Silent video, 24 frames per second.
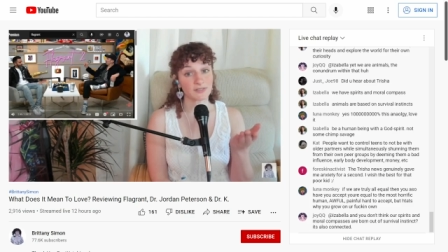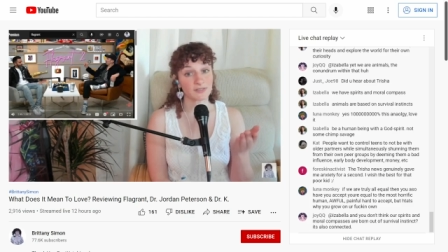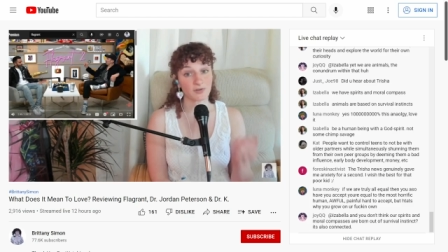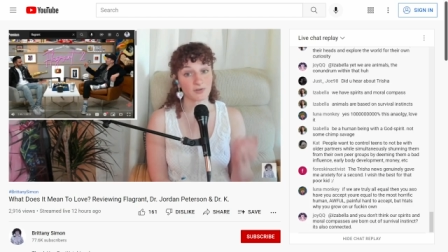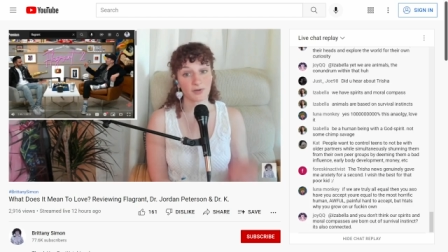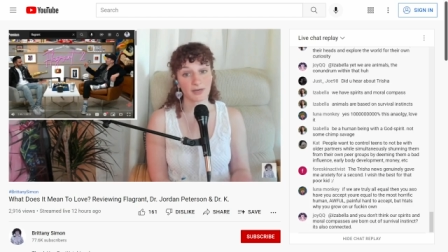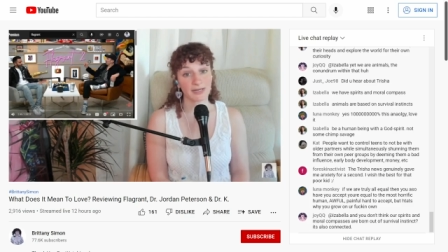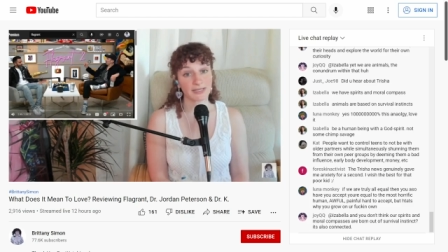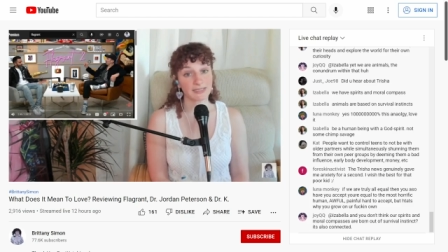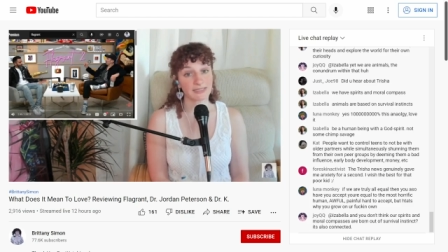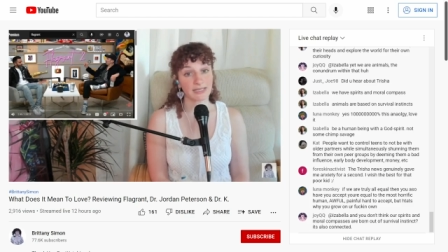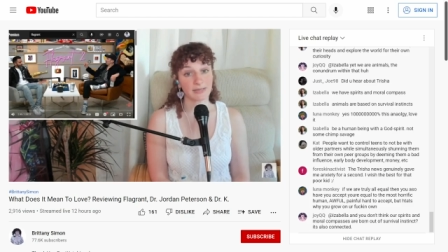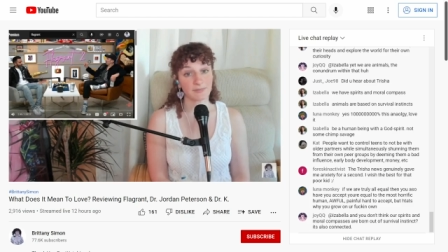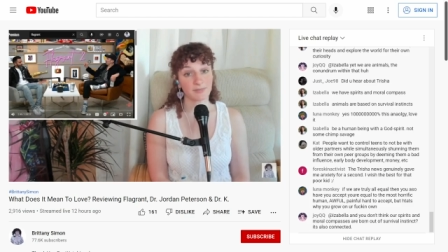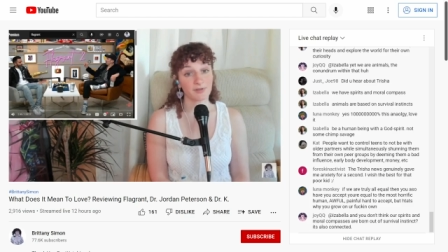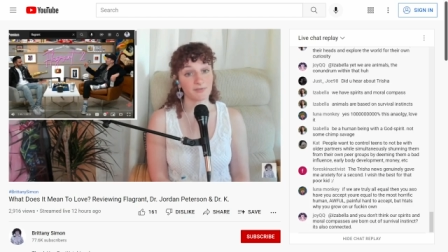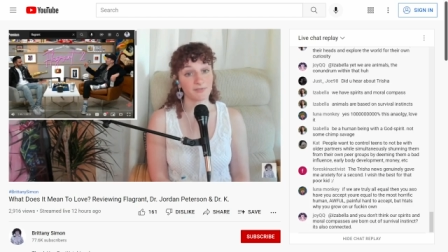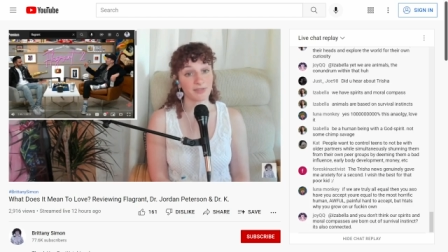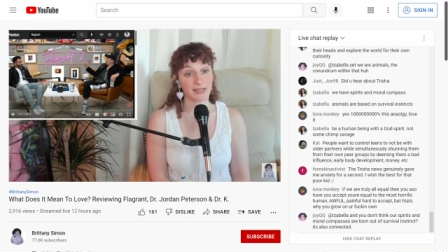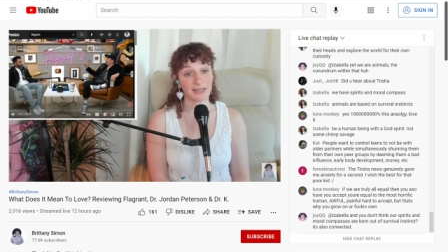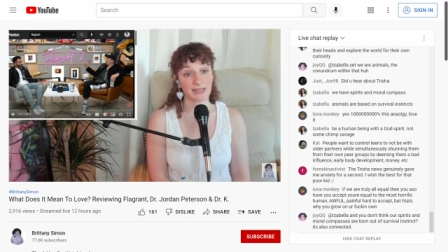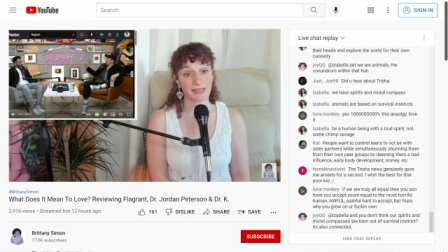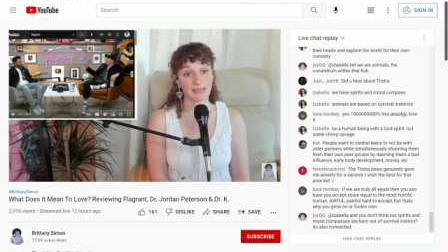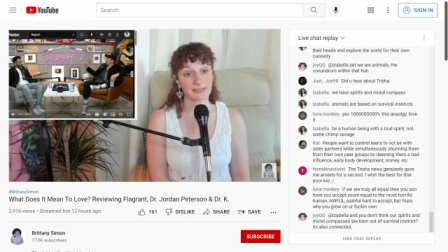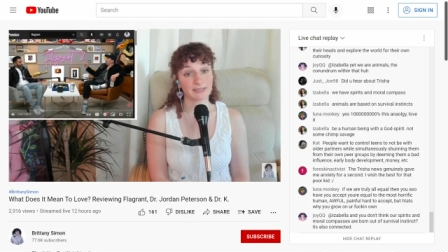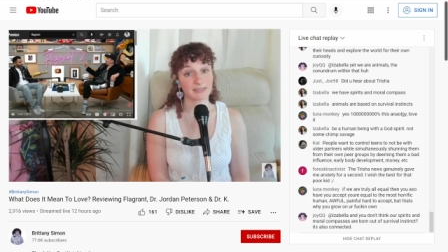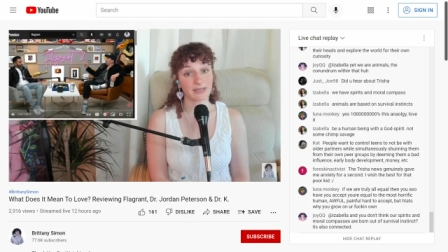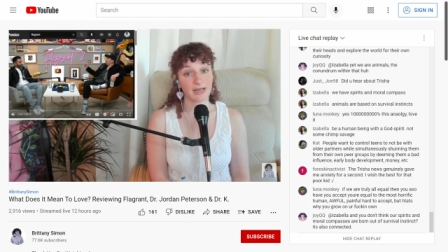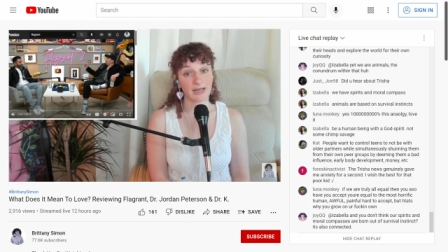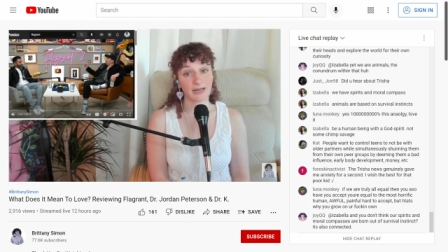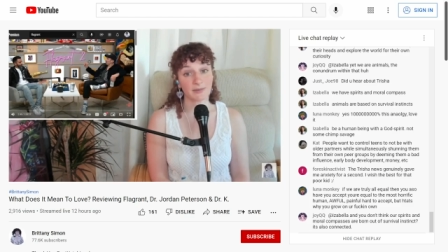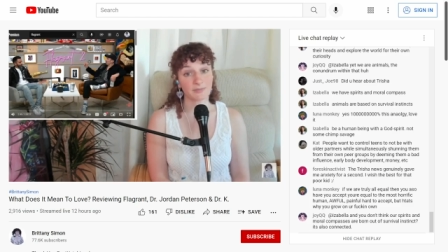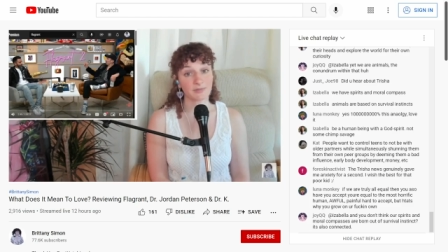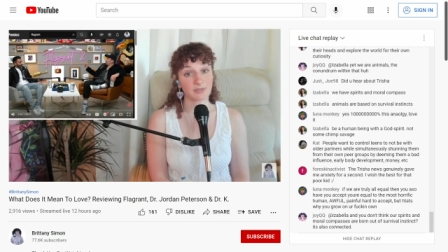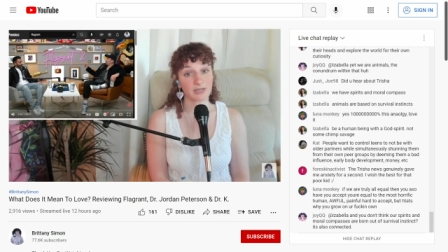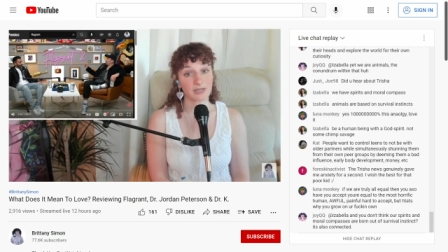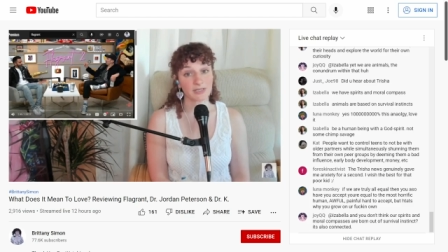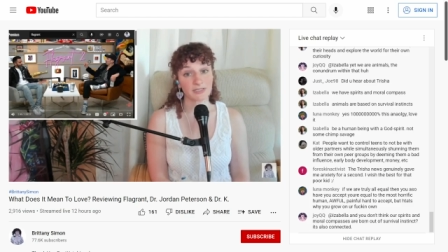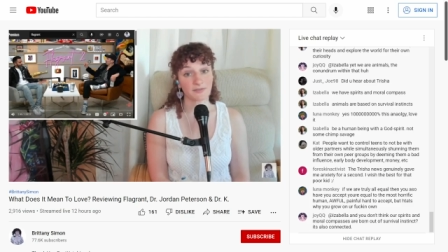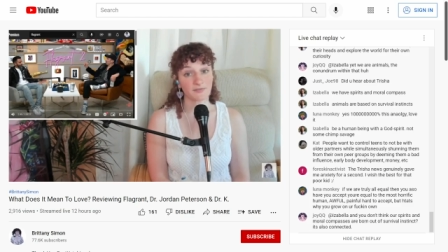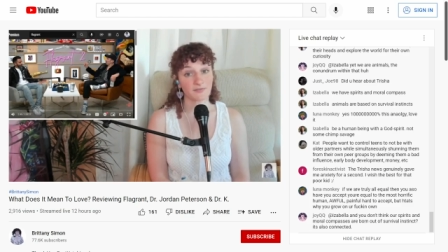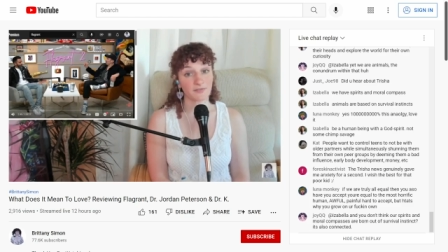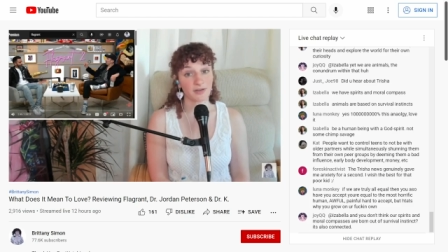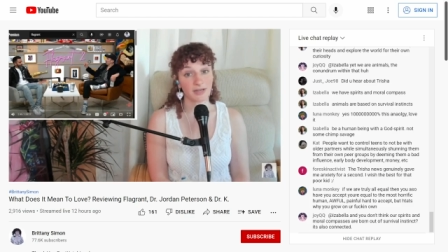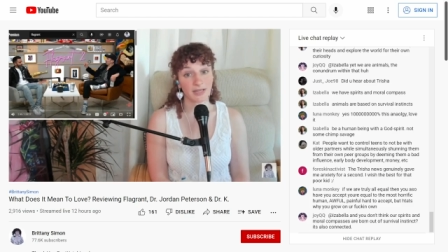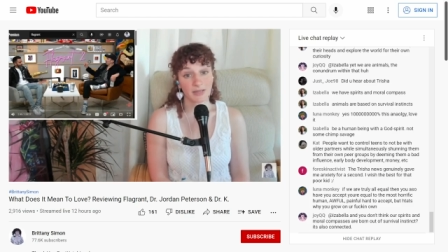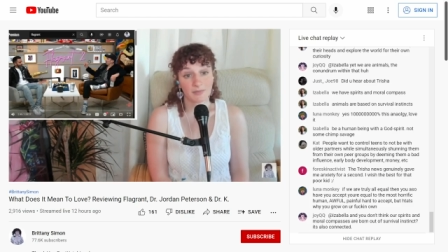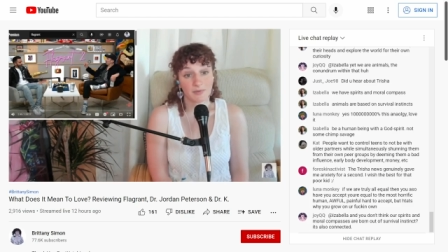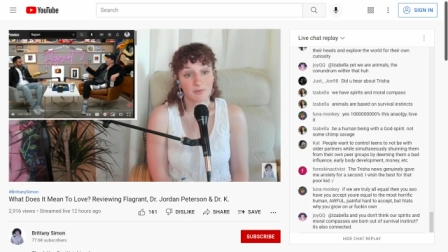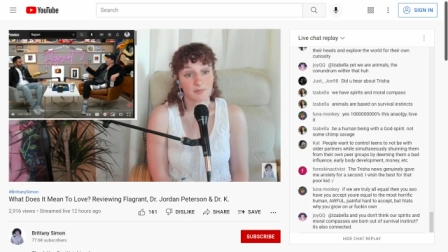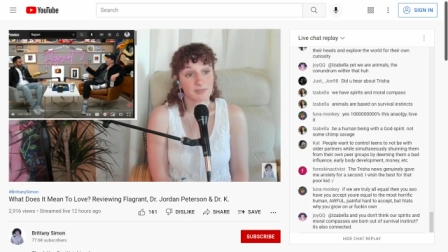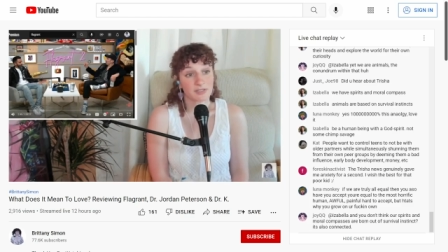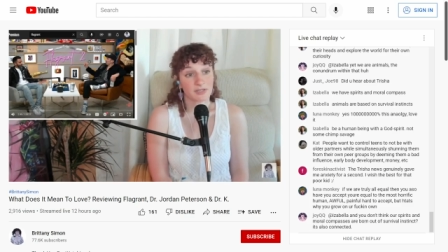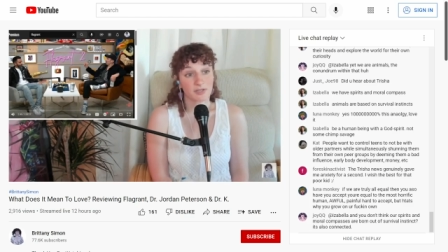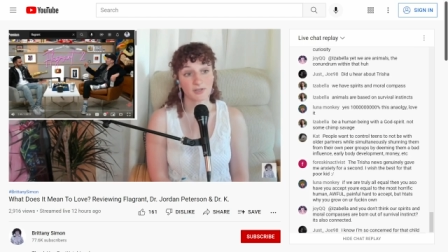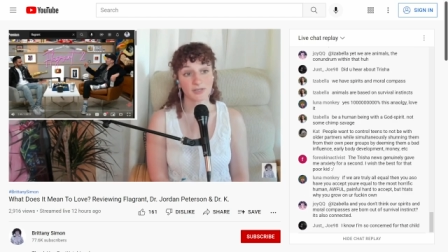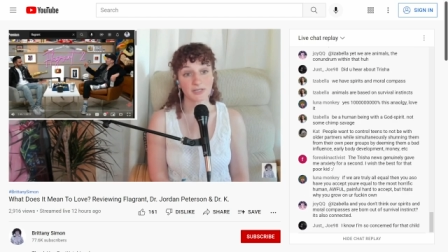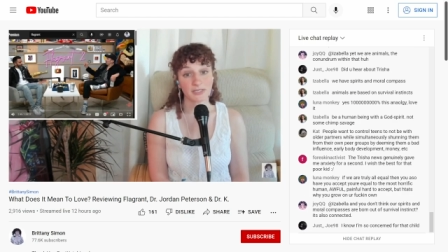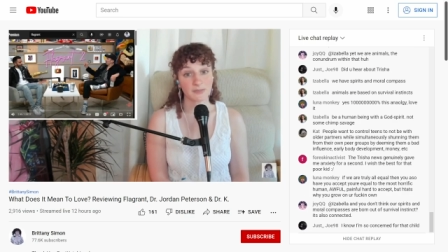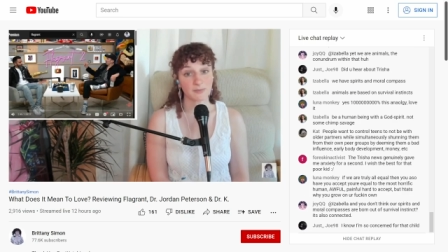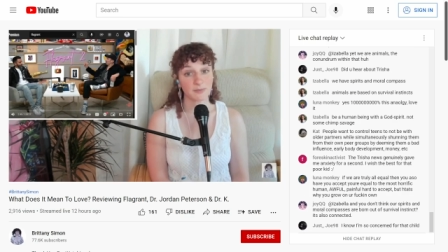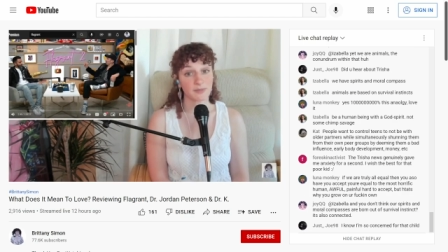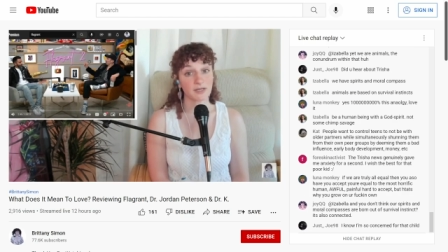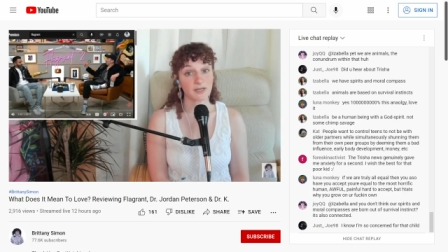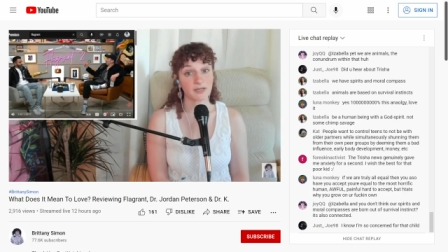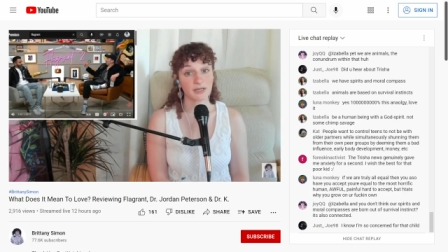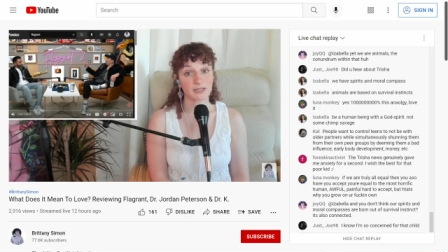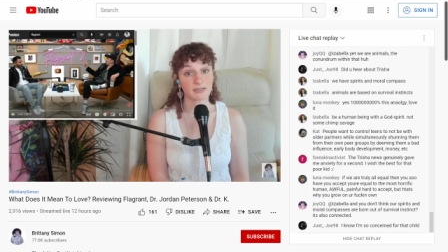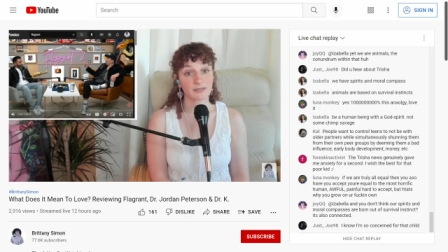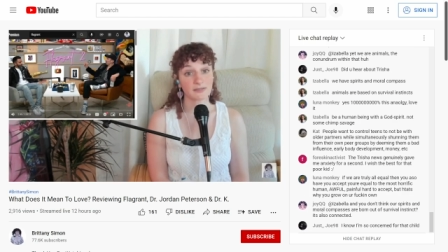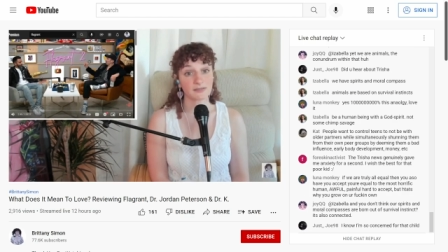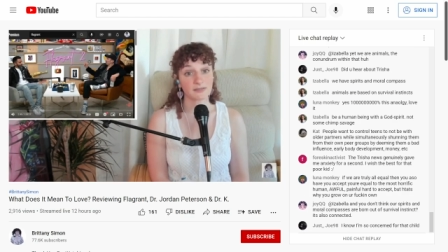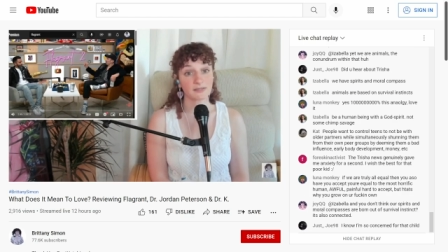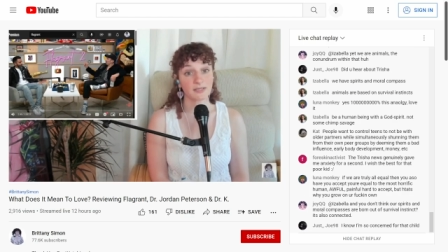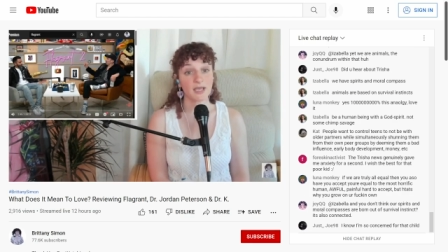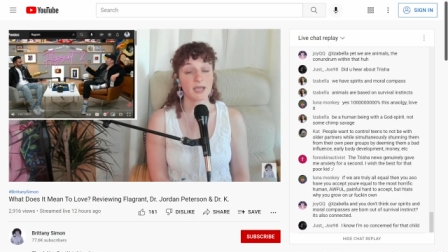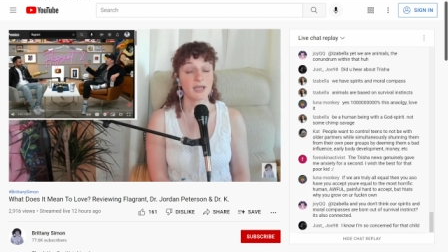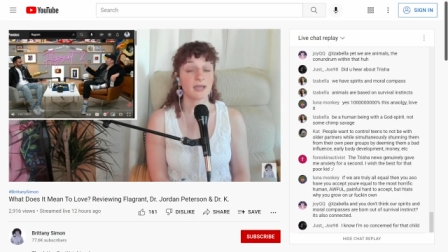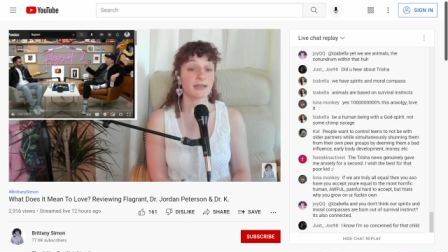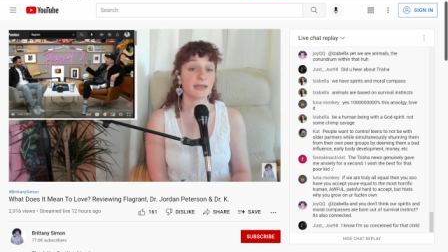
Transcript: a great example of like it's not objective. For him it was a good experience.